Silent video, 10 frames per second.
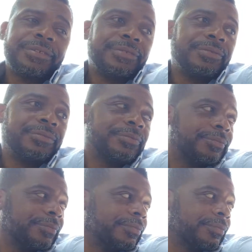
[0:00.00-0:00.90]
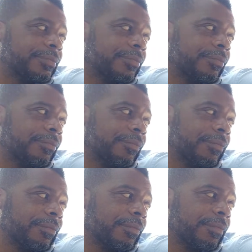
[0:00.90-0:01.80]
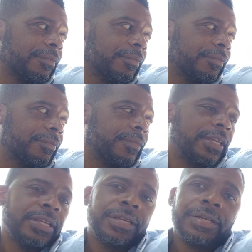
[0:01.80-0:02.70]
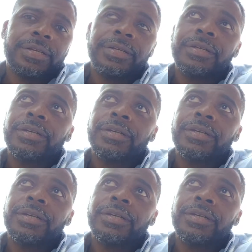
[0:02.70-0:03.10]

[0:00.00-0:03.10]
[no speech]